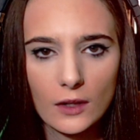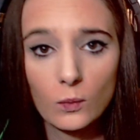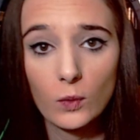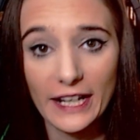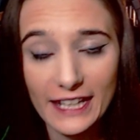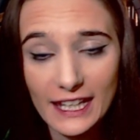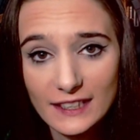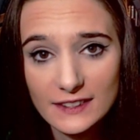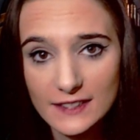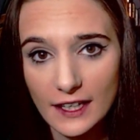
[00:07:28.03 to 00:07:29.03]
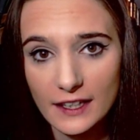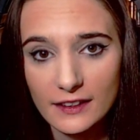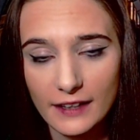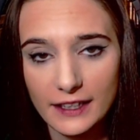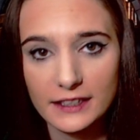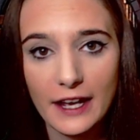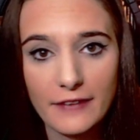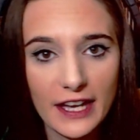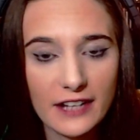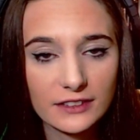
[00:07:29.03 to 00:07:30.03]
What I can say, and
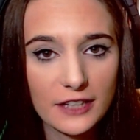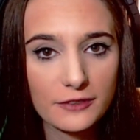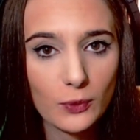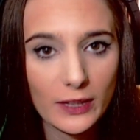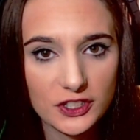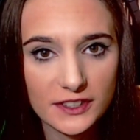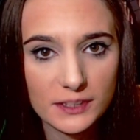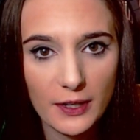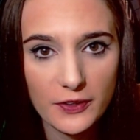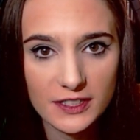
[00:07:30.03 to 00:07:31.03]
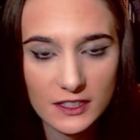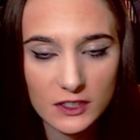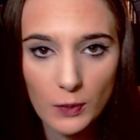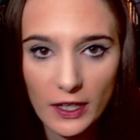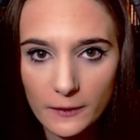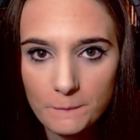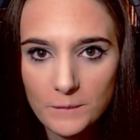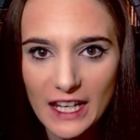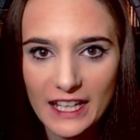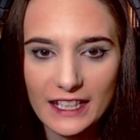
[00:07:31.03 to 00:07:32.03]
I've had a lot of questions about this as well,
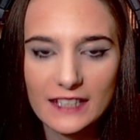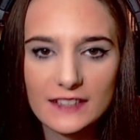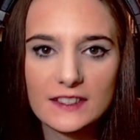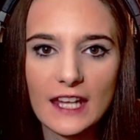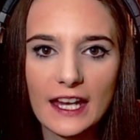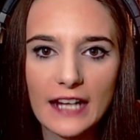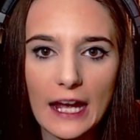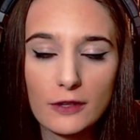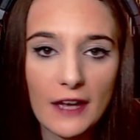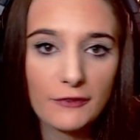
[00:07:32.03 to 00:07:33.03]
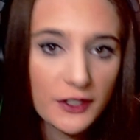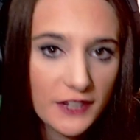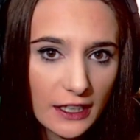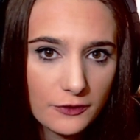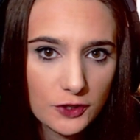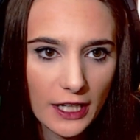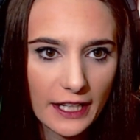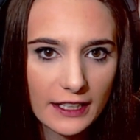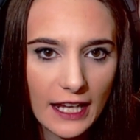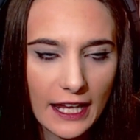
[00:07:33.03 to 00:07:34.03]
is that out of everything I've
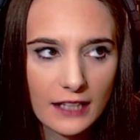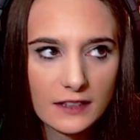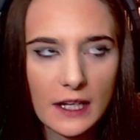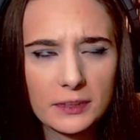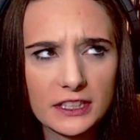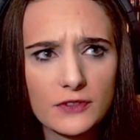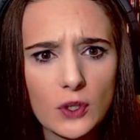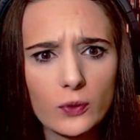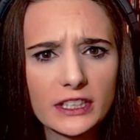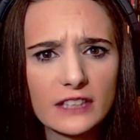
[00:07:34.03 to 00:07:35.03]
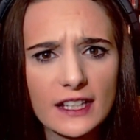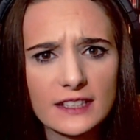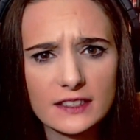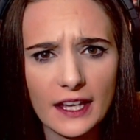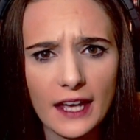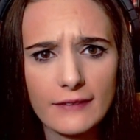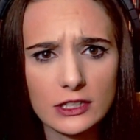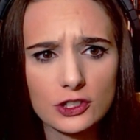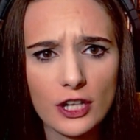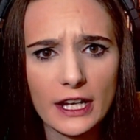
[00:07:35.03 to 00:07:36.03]
tried, and I believe the only classes I
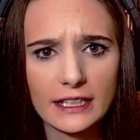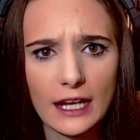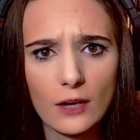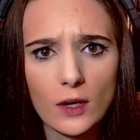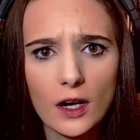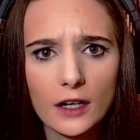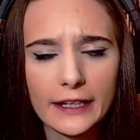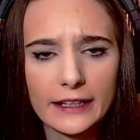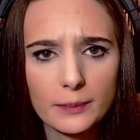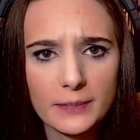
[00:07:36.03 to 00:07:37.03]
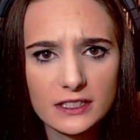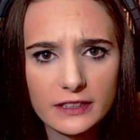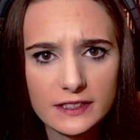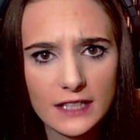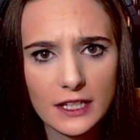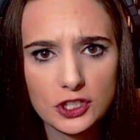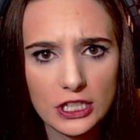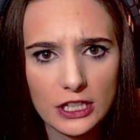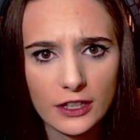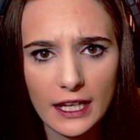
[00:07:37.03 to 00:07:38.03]
haven't tried now are Elementalist,
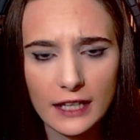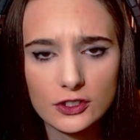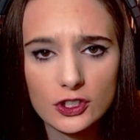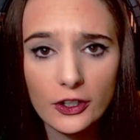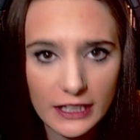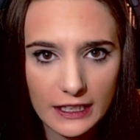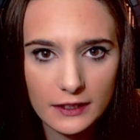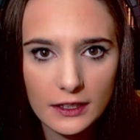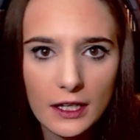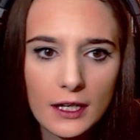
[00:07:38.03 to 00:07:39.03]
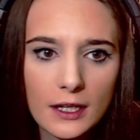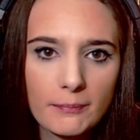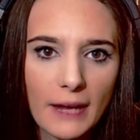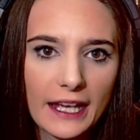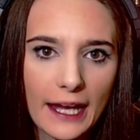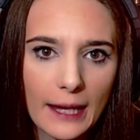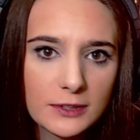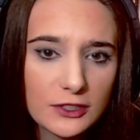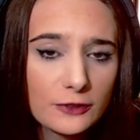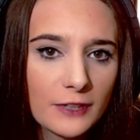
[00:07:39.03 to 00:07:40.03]
Engineer, and Guardian, my
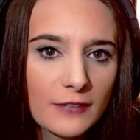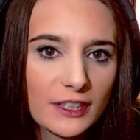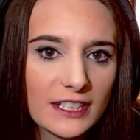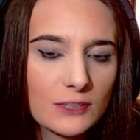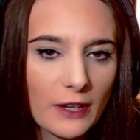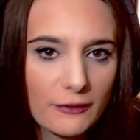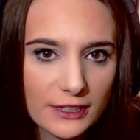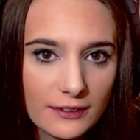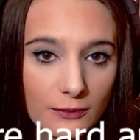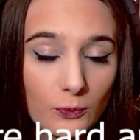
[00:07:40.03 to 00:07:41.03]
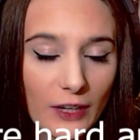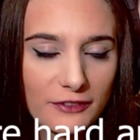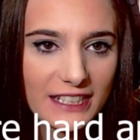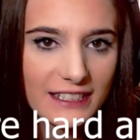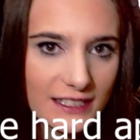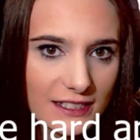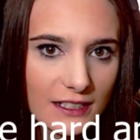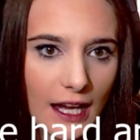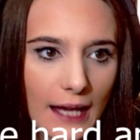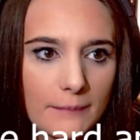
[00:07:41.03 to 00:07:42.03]
absolute favorite is Revenant.
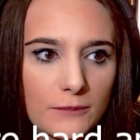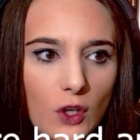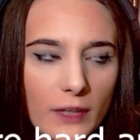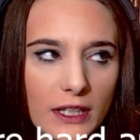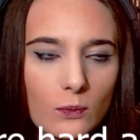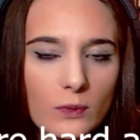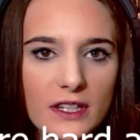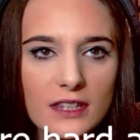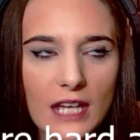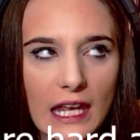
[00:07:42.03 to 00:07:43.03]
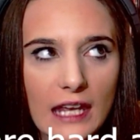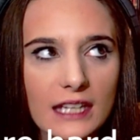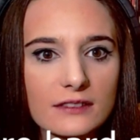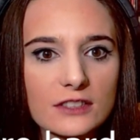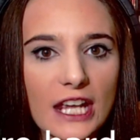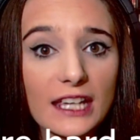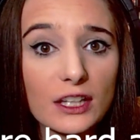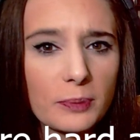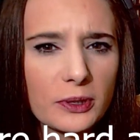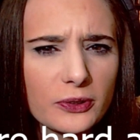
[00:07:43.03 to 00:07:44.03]
I'm going with a
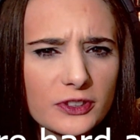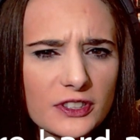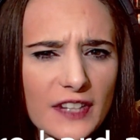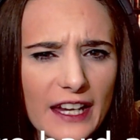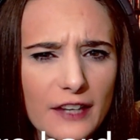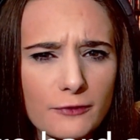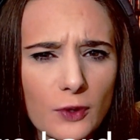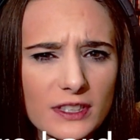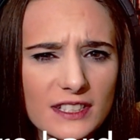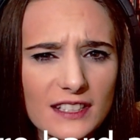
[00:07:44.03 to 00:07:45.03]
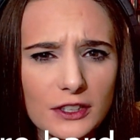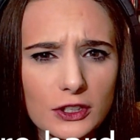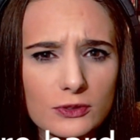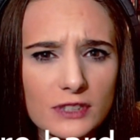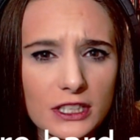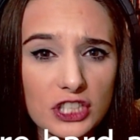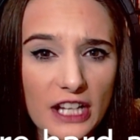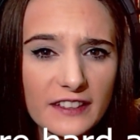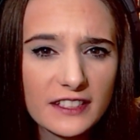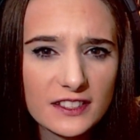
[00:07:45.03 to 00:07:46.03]
tank build that focuses on using
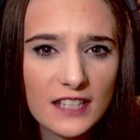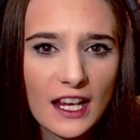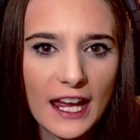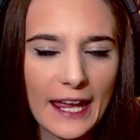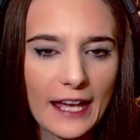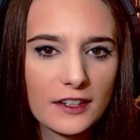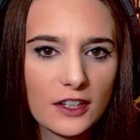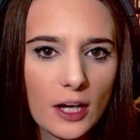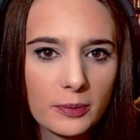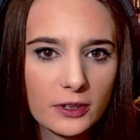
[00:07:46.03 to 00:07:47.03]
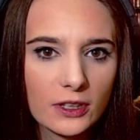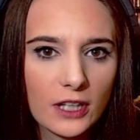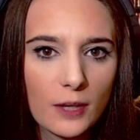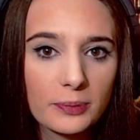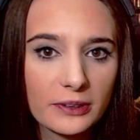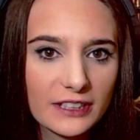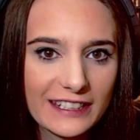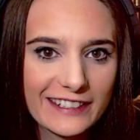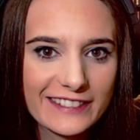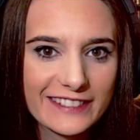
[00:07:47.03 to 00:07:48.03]
Jealous and a couple
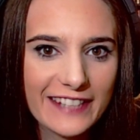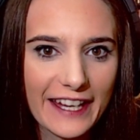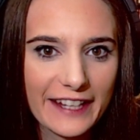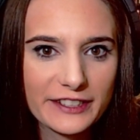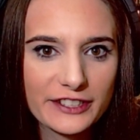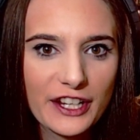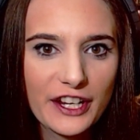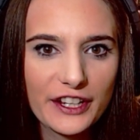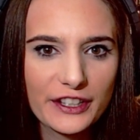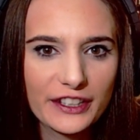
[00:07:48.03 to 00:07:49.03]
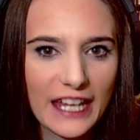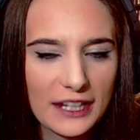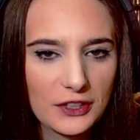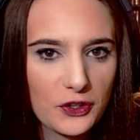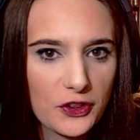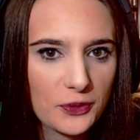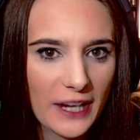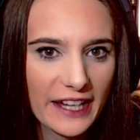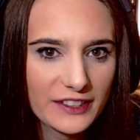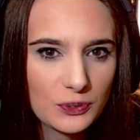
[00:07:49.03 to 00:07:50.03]
abilities that gain
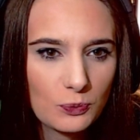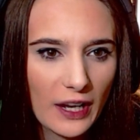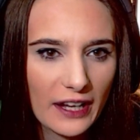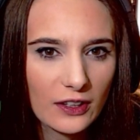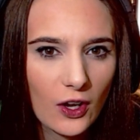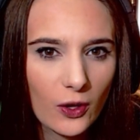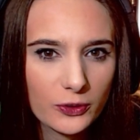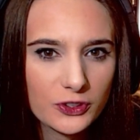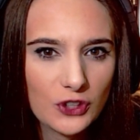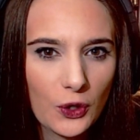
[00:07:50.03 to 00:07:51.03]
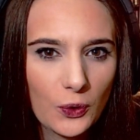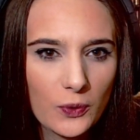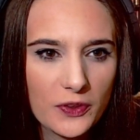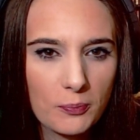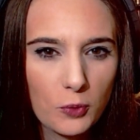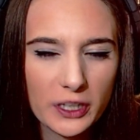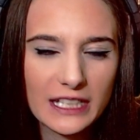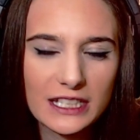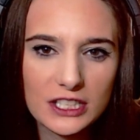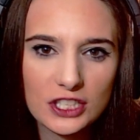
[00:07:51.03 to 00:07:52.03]
threat while also the more
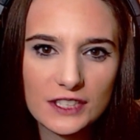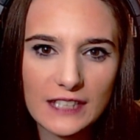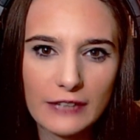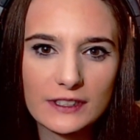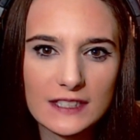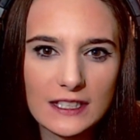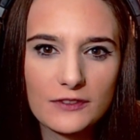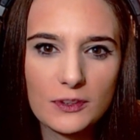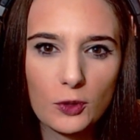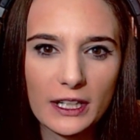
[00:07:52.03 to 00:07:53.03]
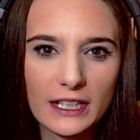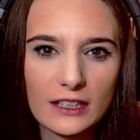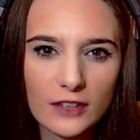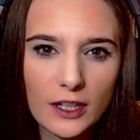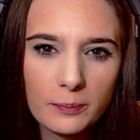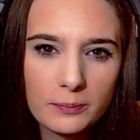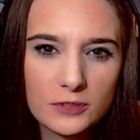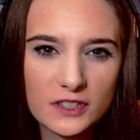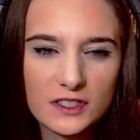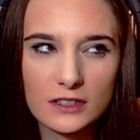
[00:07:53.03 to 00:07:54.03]
conditions I receive, the more I heal up,
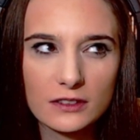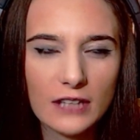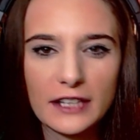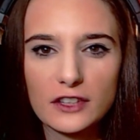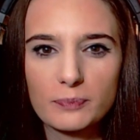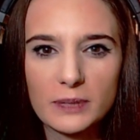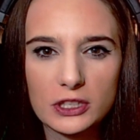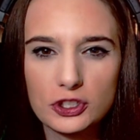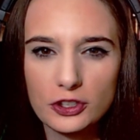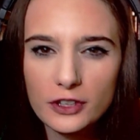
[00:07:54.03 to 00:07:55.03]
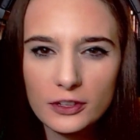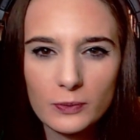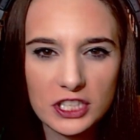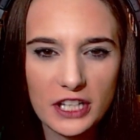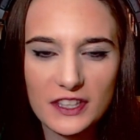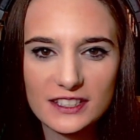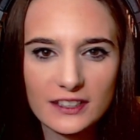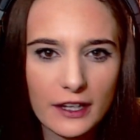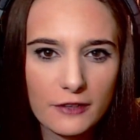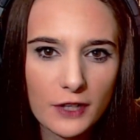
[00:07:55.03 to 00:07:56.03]
just to kind of be a jerk, which I think is
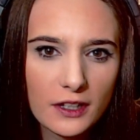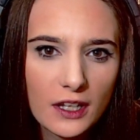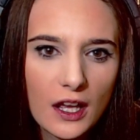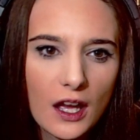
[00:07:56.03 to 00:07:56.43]
a lot of fun.